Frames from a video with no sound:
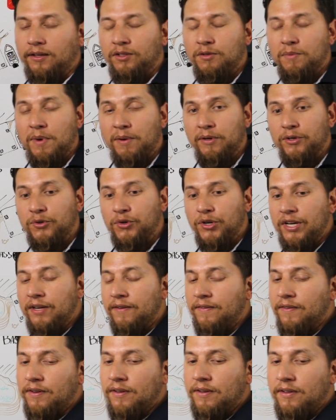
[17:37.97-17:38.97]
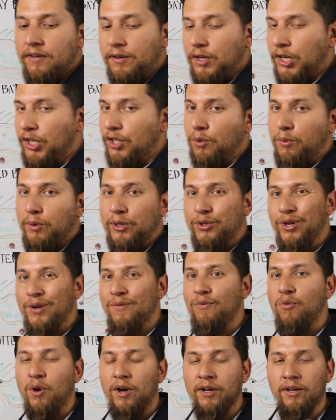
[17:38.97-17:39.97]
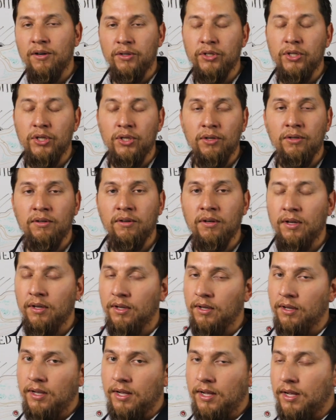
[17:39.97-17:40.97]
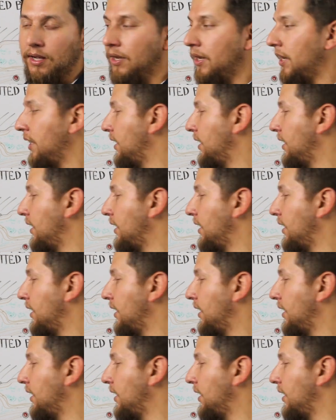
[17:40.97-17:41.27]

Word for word: do my retrieve, either retrieve one or two, uh,